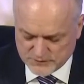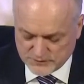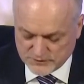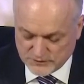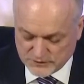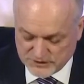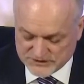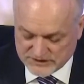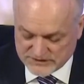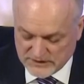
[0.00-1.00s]

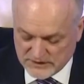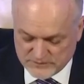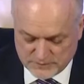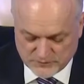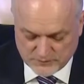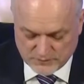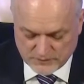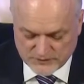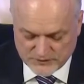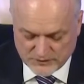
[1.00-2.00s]
larger share
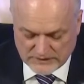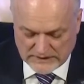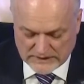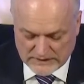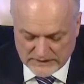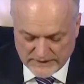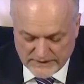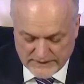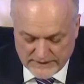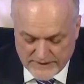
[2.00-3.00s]
of
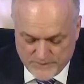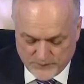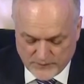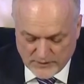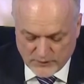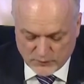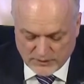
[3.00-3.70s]
containers